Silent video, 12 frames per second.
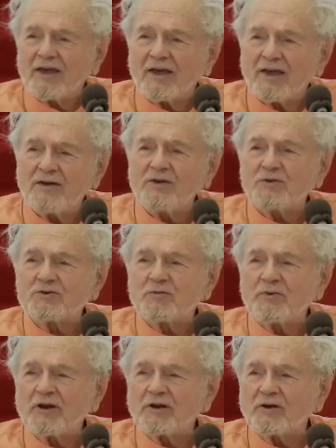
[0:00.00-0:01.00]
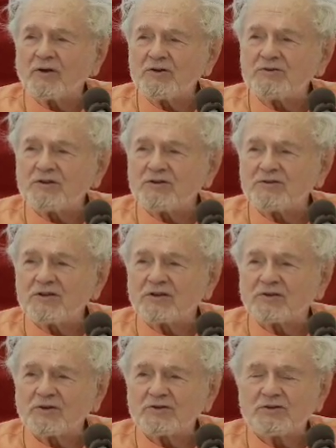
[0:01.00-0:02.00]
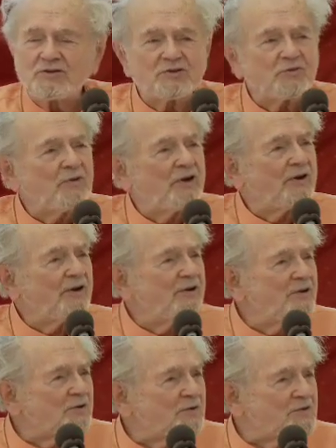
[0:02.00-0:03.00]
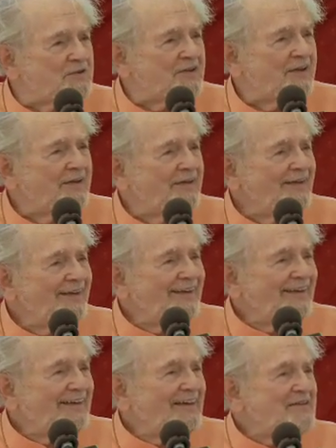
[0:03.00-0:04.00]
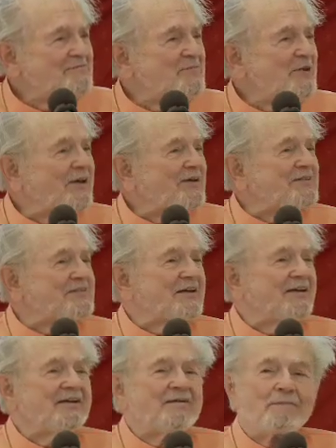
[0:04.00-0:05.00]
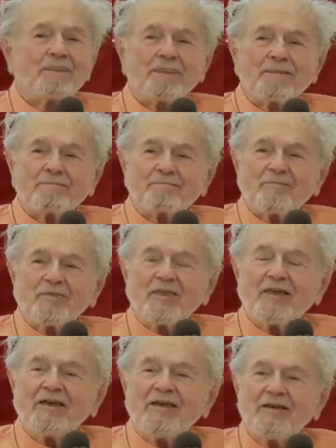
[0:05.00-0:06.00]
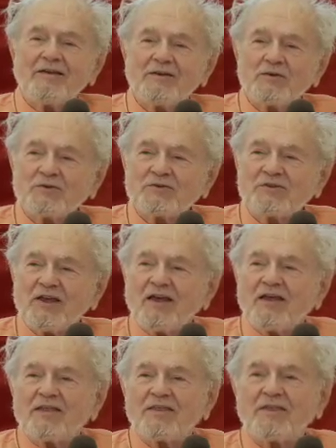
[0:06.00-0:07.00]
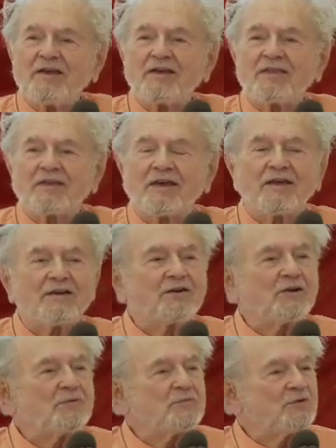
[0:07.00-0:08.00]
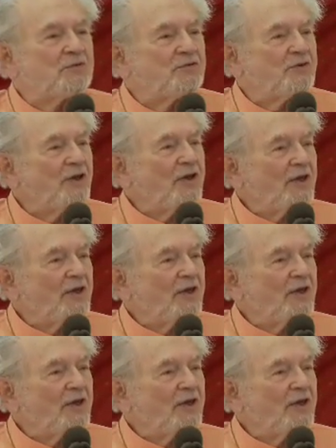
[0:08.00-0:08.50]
Hindus are better Christians and the Christians are better Hindus, because the Hindus think in terms of